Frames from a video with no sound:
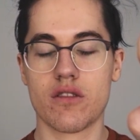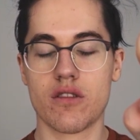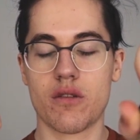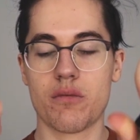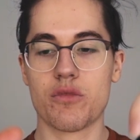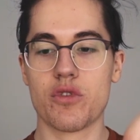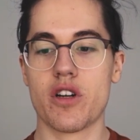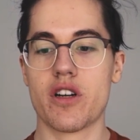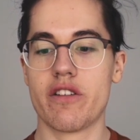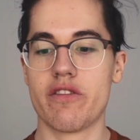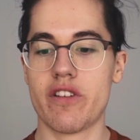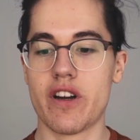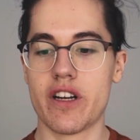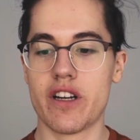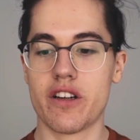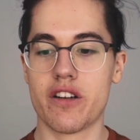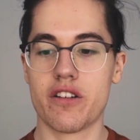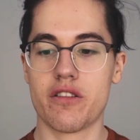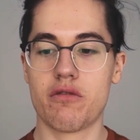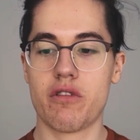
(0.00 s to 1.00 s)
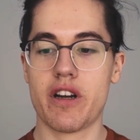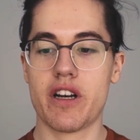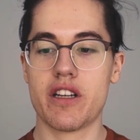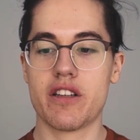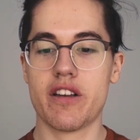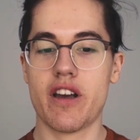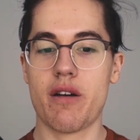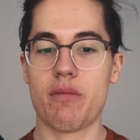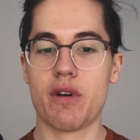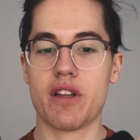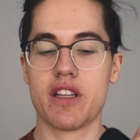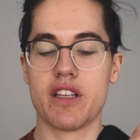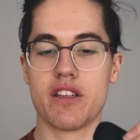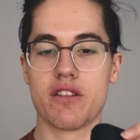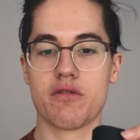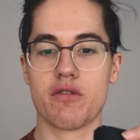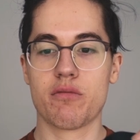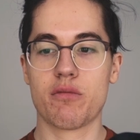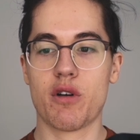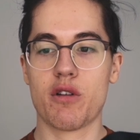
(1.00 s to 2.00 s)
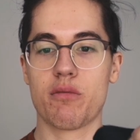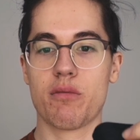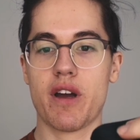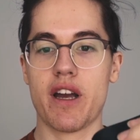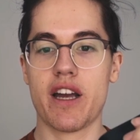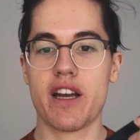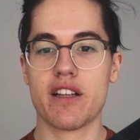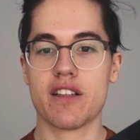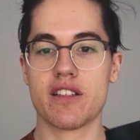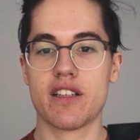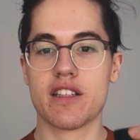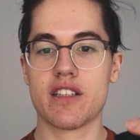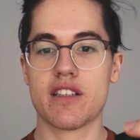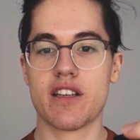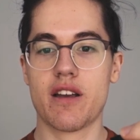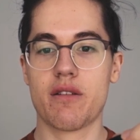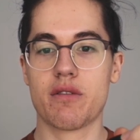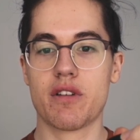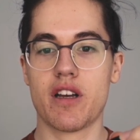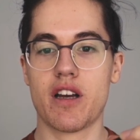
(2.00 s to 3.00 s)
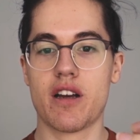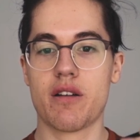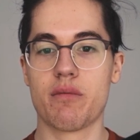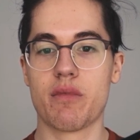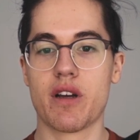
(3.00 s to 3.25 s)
trying to find a good way to tap on these with both my hands at the same time.